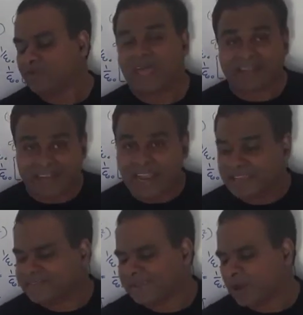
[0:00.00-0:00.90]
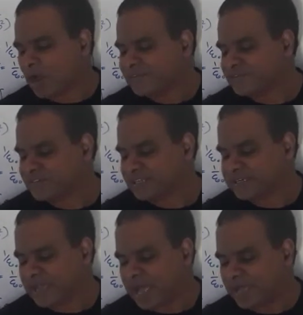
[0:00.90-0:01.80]
That A is a
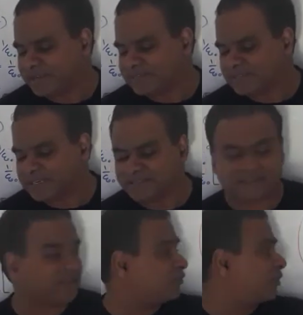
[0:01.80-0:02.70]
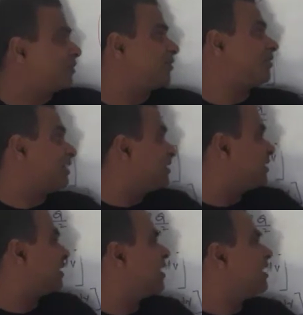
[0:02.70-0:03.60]
constant, r is the distance from the
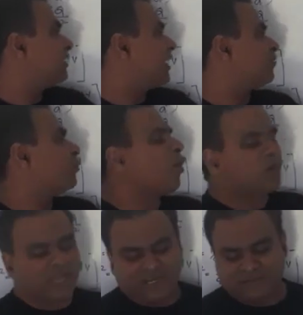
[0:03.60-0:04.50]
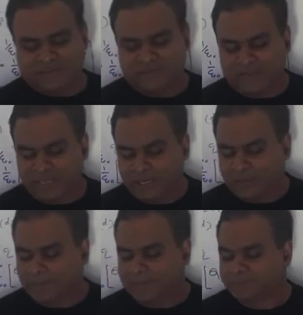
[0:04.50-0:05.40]
center, that small r is a
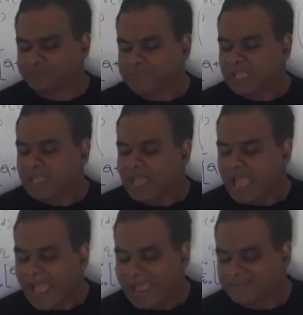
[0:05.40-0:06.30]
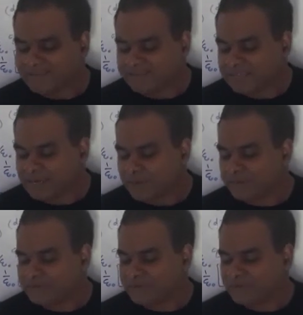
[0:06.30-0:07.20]
variable. As the center
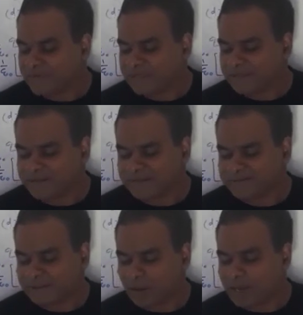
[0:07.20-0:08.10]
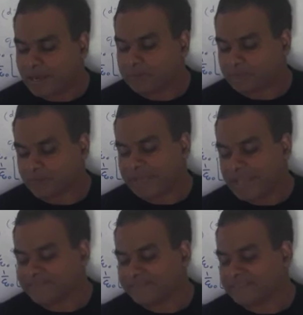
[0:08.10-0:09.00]
of the sphere is a
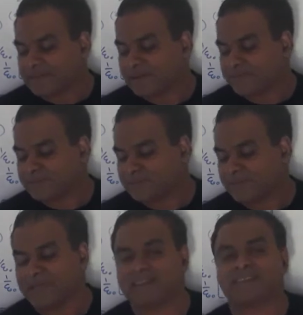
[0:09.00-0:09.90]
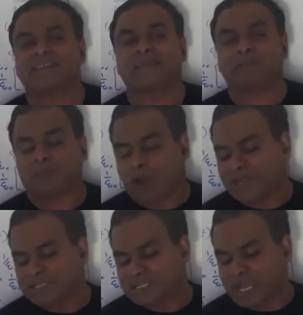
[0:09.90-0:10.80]
at the center of the sphere is a
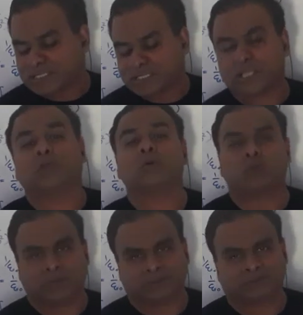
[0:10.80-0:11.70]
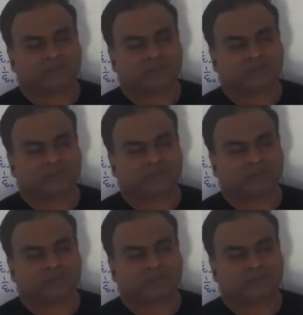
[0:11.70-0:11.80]
point charge q.